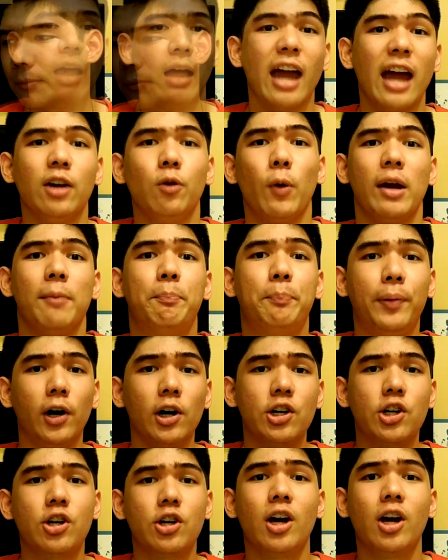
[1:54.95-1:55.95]
And when
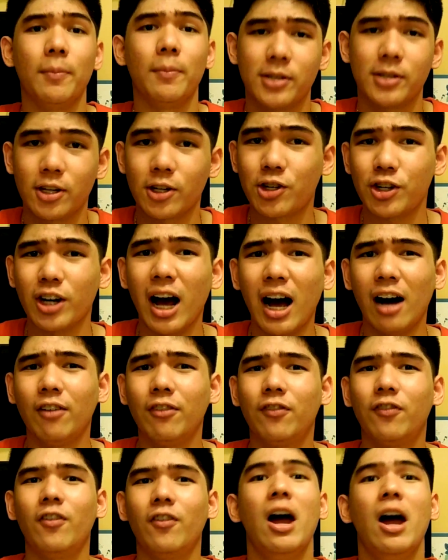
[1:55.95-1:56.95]
push comes to
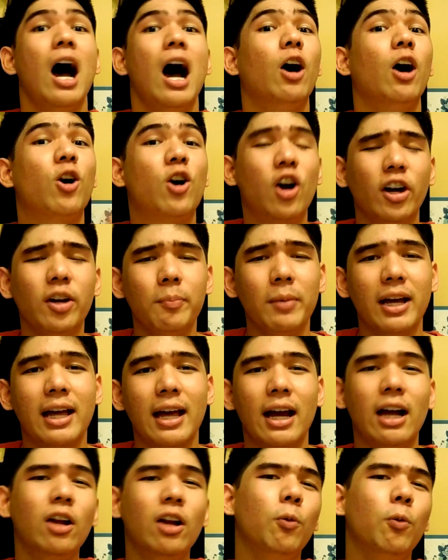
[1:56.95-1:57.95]
shove, a good
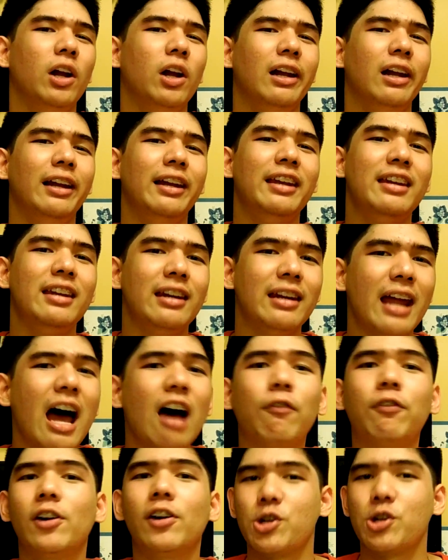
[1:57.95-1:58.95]
MIkhail will
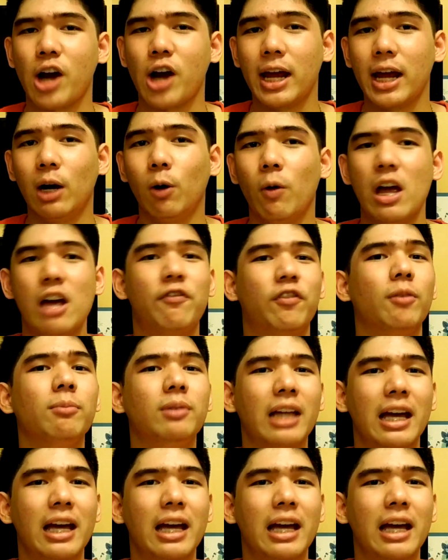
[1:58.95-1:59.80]
never shy away from